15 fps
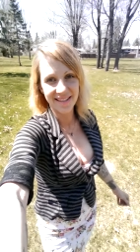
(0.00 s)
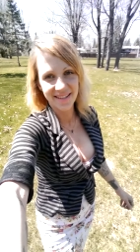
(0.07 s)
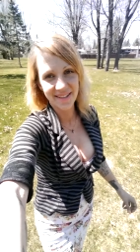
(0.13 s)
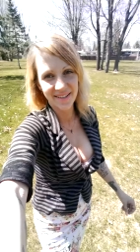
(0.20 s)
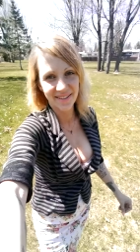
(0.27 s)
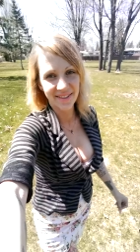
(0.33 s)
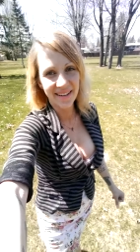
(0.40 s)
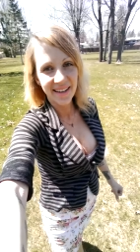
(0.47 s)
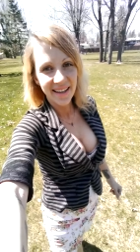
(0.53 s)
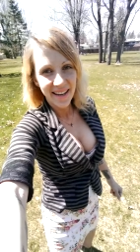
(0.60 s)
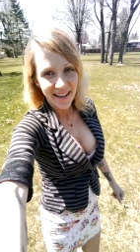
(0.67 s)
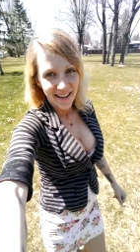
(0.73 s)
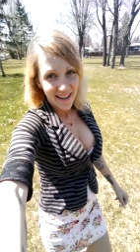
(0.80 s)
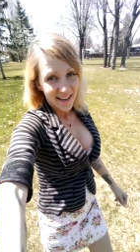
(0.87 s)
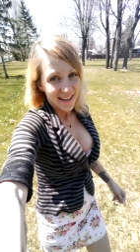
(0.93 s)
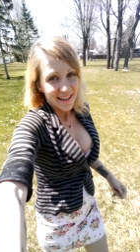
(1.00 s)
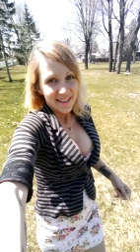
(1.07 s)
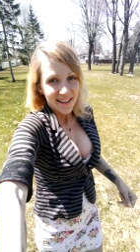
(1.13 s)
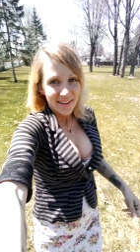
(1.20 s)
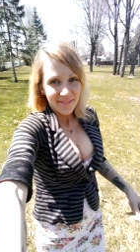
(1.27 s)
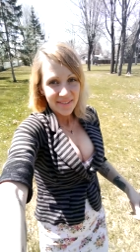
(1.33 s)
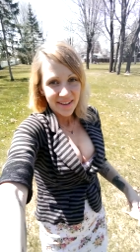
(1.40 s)
too
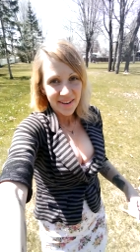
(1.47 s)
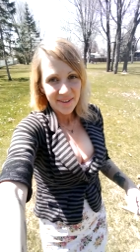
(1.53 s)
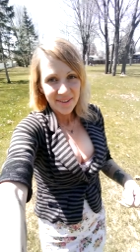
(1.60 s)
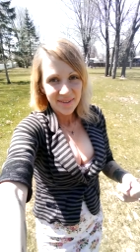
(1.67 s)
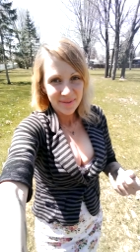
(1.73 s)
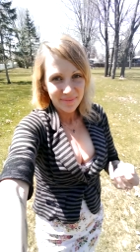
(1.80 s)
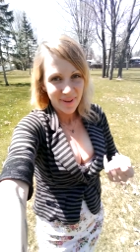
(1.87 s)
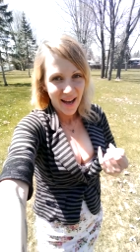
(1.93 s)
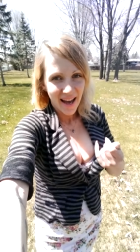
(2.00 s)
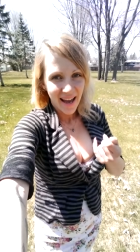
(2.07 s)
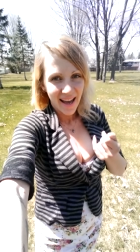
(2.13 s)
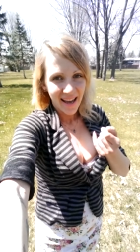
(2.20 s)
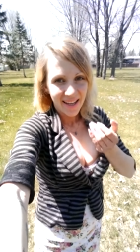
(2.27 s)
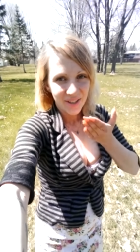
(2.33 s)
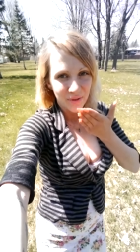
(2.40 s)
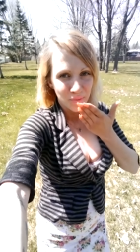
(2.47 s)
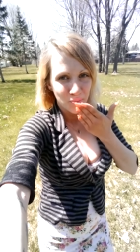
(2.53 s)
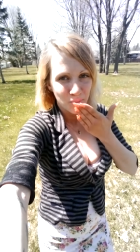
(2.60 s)
love you bye